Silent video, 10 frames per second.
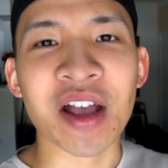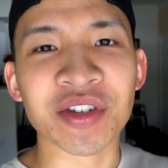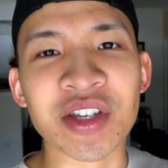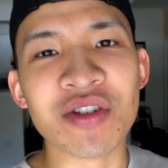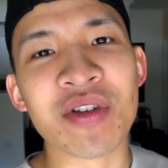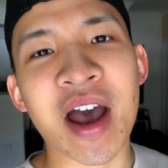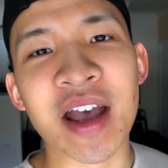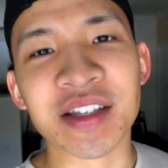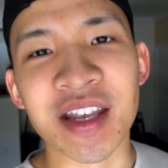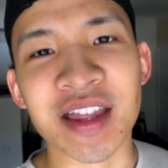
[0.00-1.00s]
I'll see you
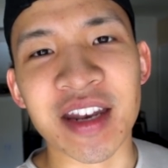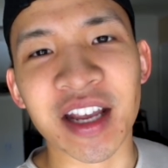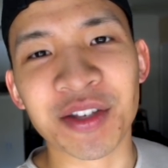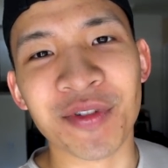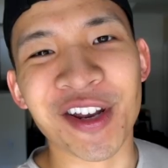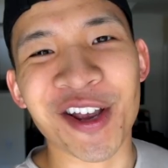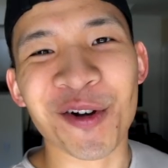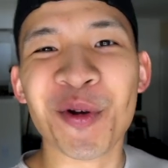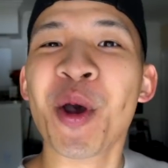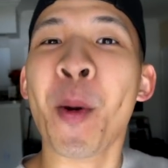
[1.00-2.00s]
guys in the next video.